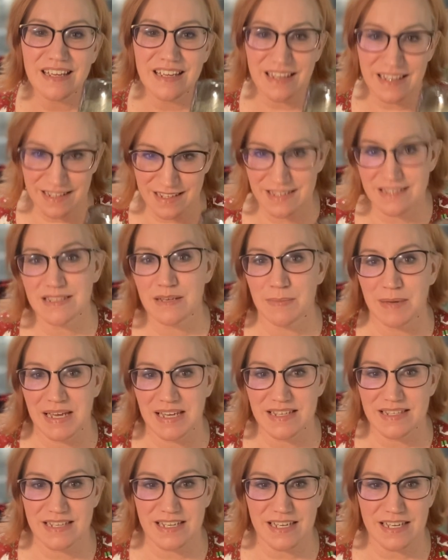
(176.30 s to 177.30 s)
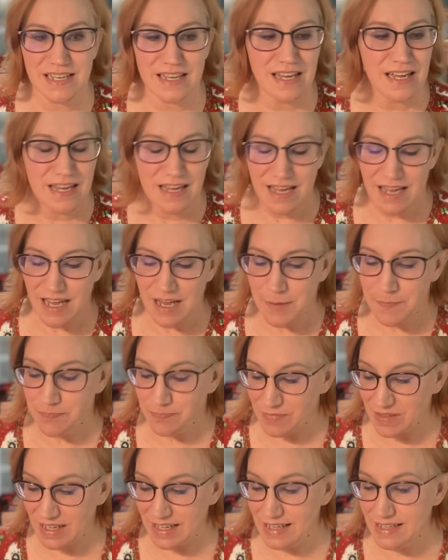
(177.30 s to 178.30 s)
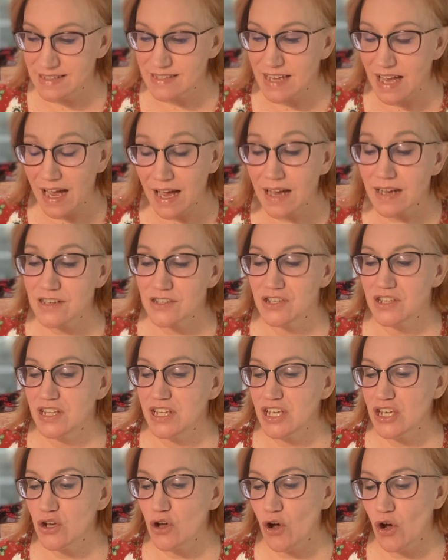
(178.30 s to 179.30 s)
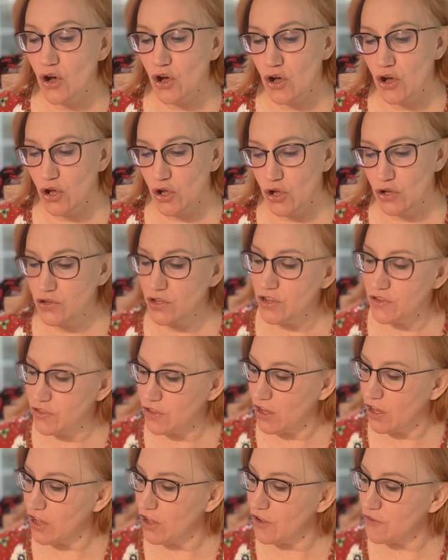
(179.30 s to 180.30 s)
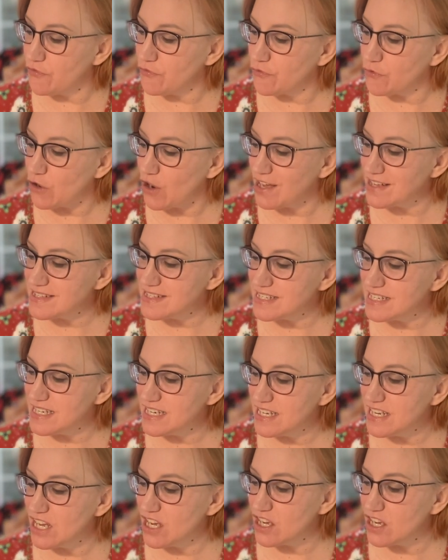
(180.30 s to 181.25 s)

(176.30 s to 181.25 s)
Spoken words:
is amazing. It's actually called the Frosted